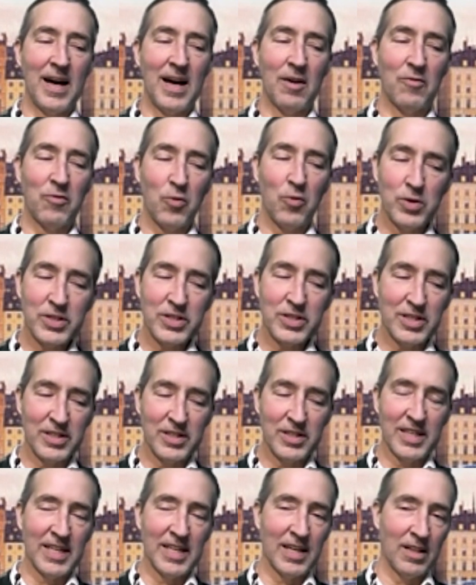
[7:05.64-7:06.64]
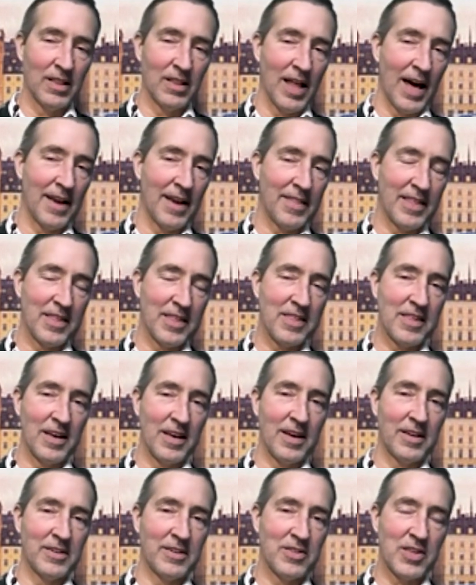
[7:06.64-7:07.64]
unfortunately, a lot of this
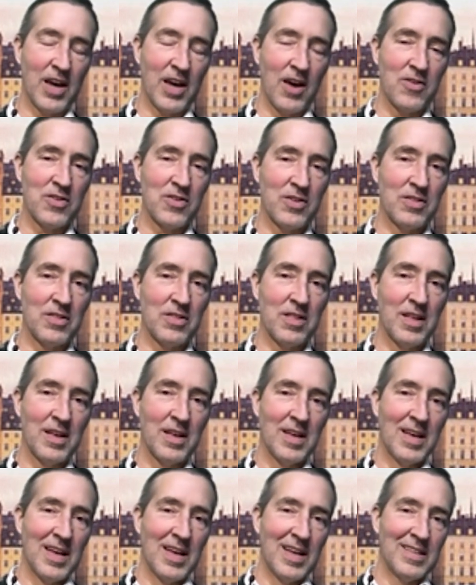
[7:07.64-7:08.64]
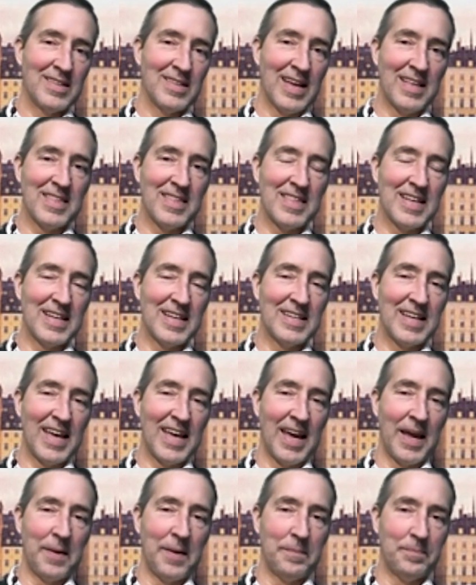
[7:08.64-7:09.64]
discussion tends to
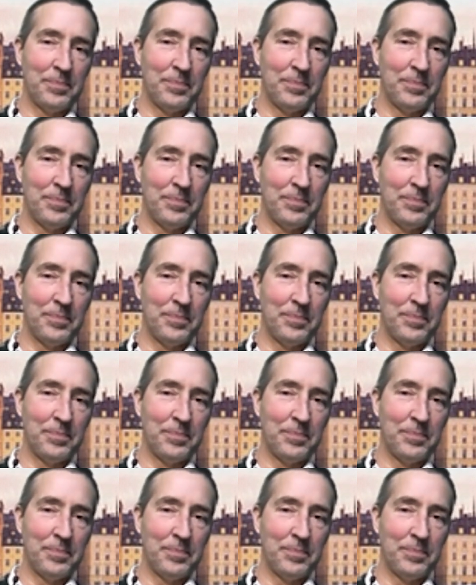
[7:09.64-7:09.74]
indicate